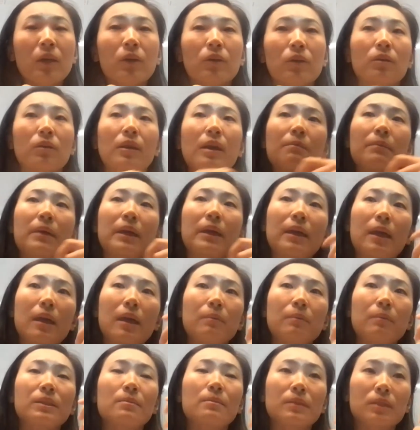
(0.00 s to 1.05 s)
or I may
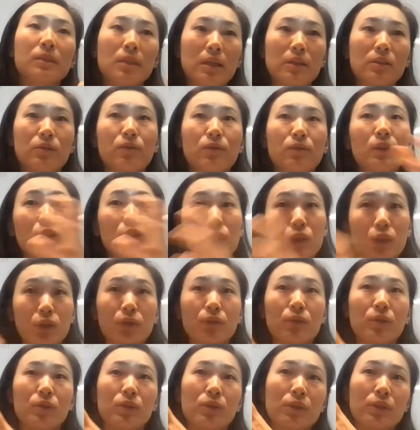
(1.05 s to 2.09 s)
keep some states for the
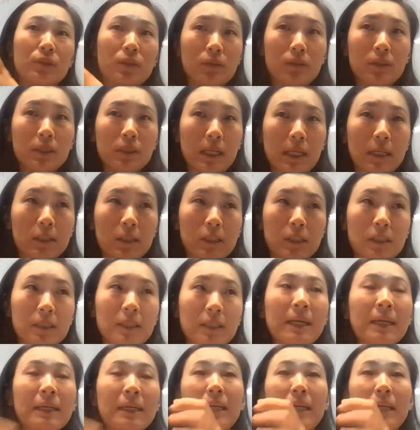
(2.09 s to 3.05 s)
children to use later.